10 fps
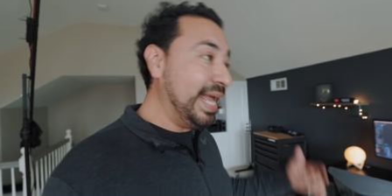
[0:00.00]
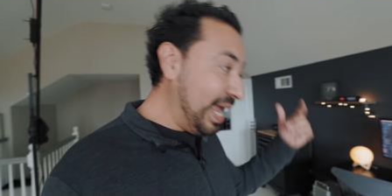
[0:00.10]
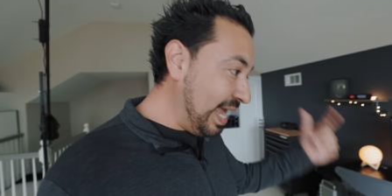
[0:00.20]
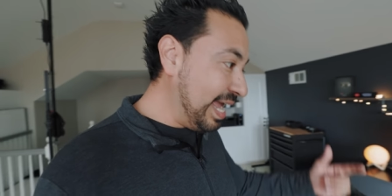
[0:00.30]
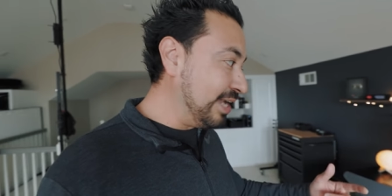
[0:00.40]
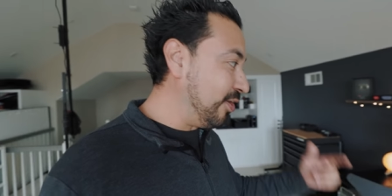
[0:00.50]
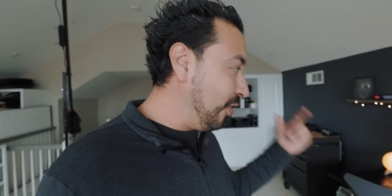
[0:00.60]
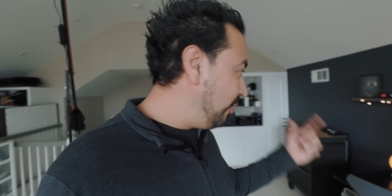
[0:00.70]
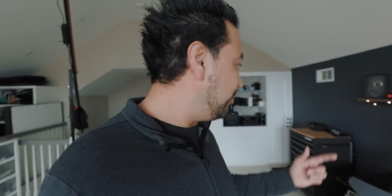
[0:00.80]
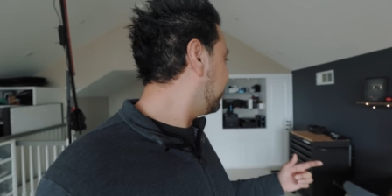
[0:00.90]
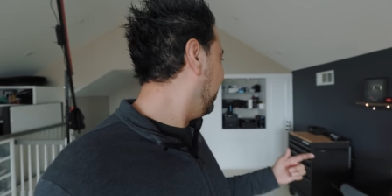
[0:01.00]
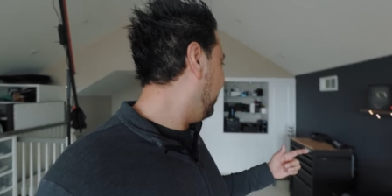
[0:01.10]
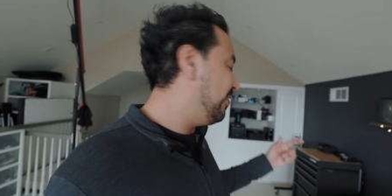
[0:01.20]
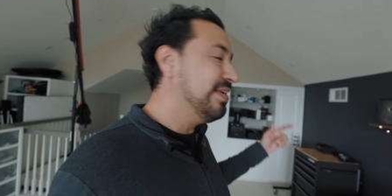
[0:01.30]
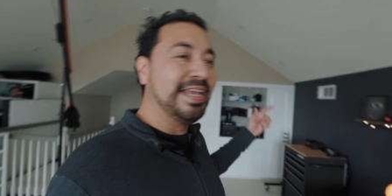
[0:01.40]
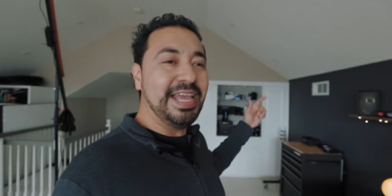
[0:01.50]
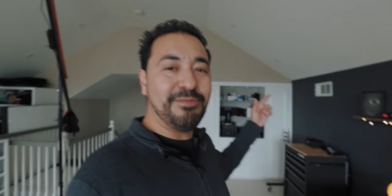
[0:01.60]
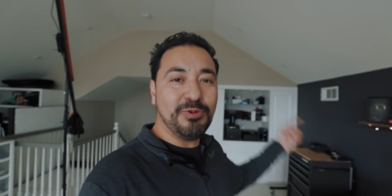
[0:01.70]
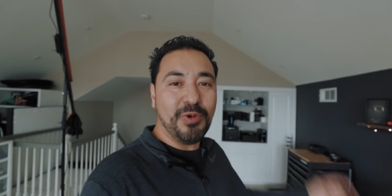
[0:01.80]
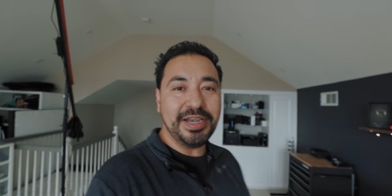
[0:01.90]
And also,
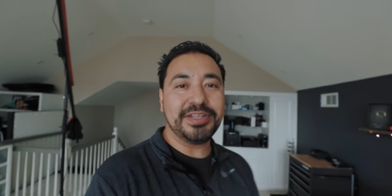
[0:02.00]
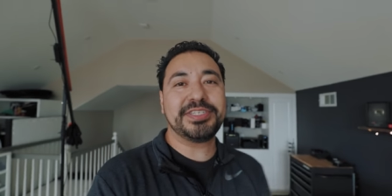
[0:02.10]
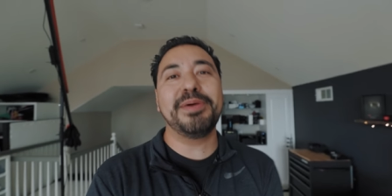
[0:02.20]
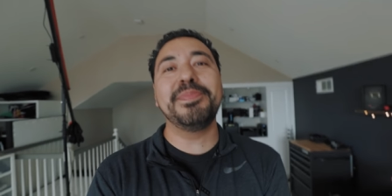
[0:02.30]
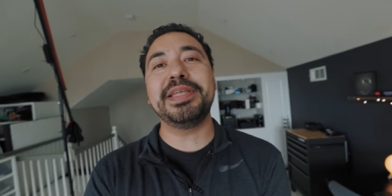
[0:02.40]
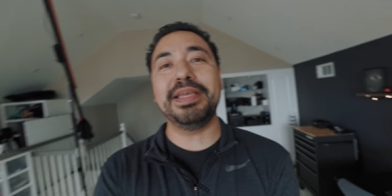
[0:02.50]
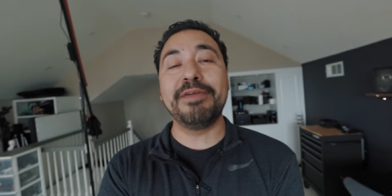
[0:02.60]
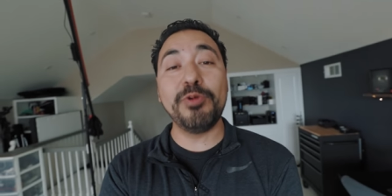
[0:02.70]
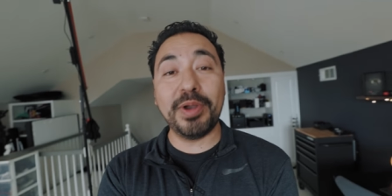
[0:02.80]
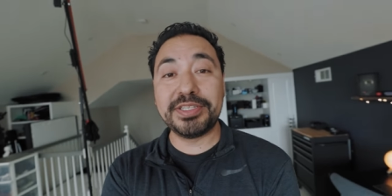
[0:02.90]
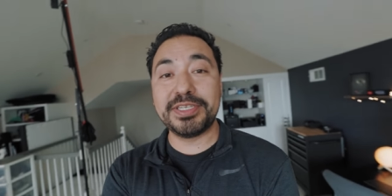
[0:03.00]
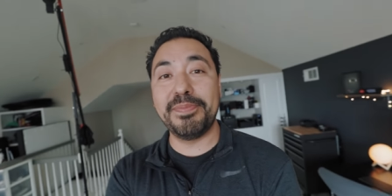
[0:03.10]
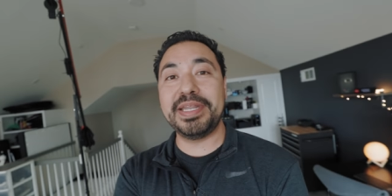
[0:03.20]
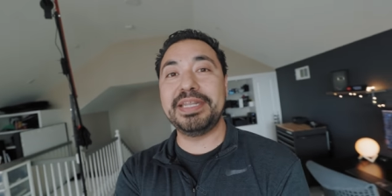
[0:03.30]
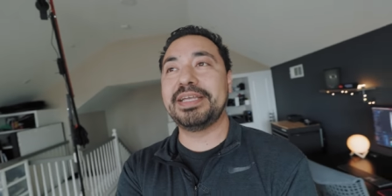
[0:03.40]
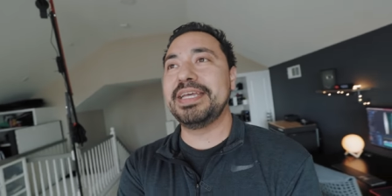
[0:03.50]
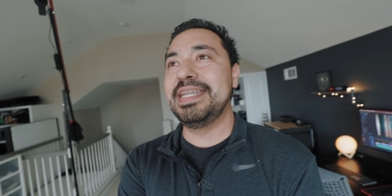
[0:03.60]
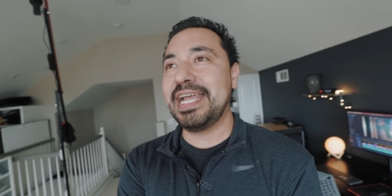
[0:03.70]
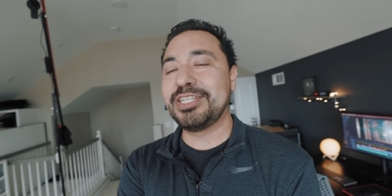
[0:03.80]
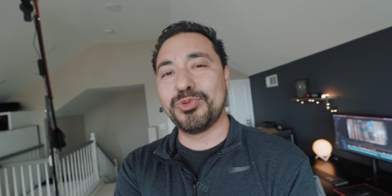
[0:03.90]
if we wanted to somebody, if we wanted somebody to
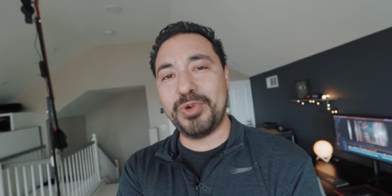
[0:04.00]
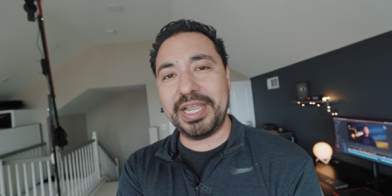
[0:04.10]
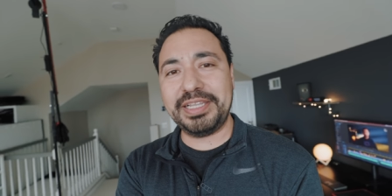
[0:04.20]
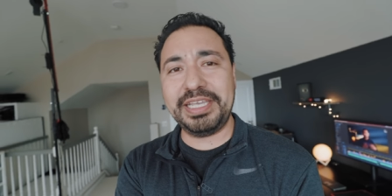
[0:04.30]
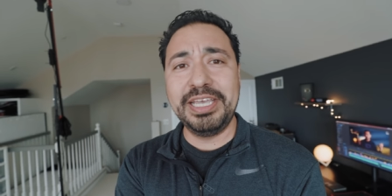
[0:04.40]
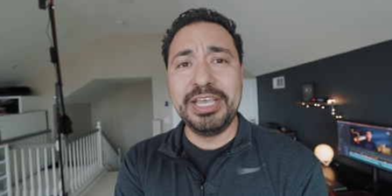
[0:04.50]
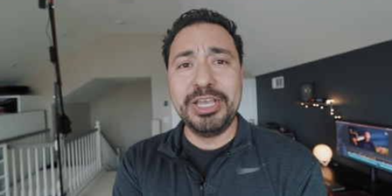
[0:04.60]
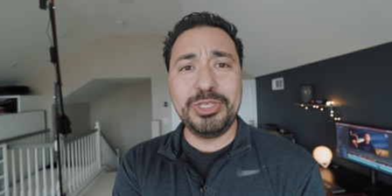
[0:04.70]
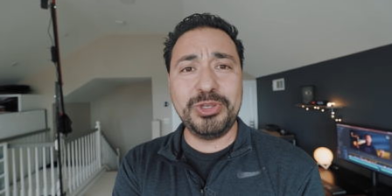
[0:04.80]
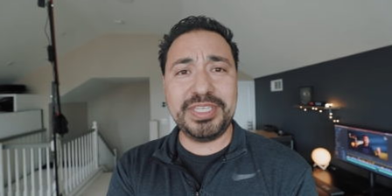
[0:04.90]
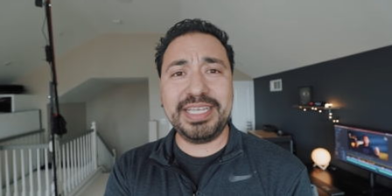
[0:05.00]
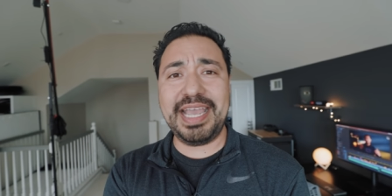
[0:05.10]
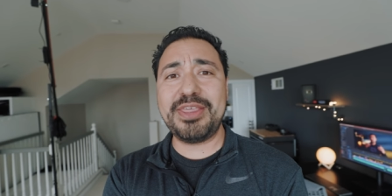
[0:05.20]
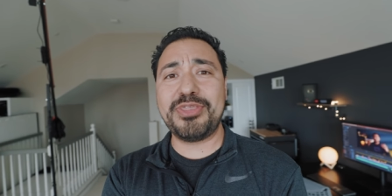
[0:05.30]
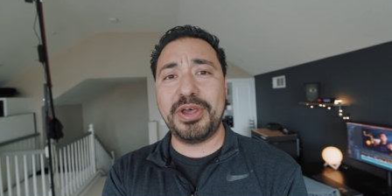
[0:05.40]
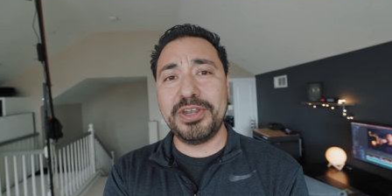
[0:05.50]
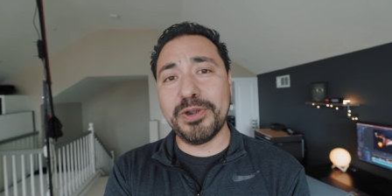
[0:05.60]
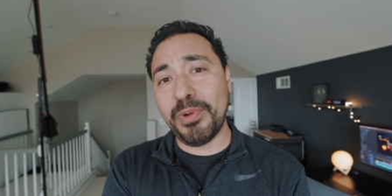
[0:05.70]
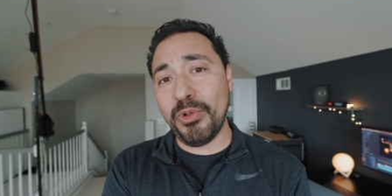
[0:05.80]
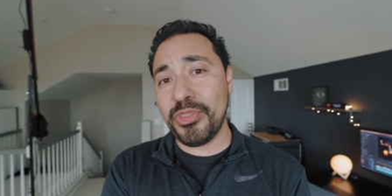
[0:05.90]
connect directly using a
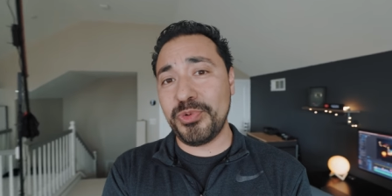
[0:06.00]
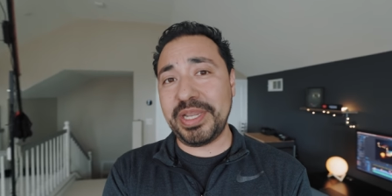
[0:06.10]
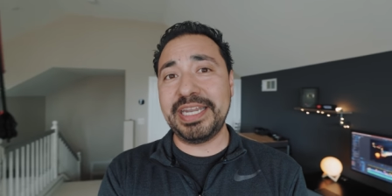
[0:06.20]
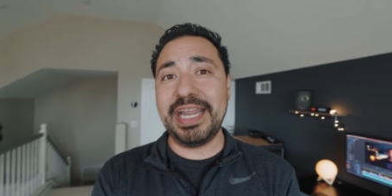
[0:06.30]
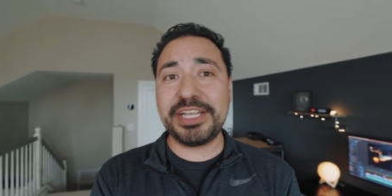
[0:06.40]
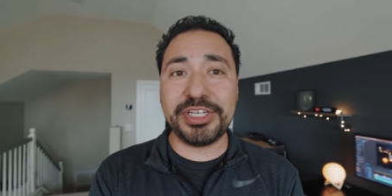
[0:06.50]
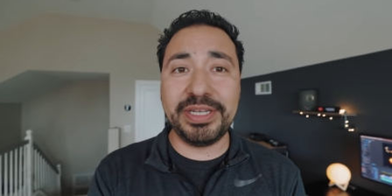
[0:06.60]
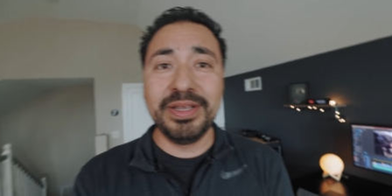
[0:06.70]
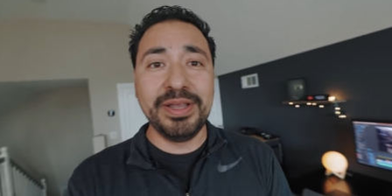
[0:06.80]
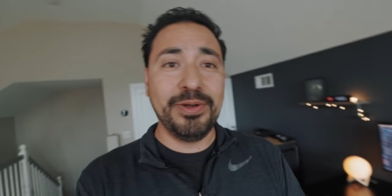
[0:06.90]
Thunderbolt three connection,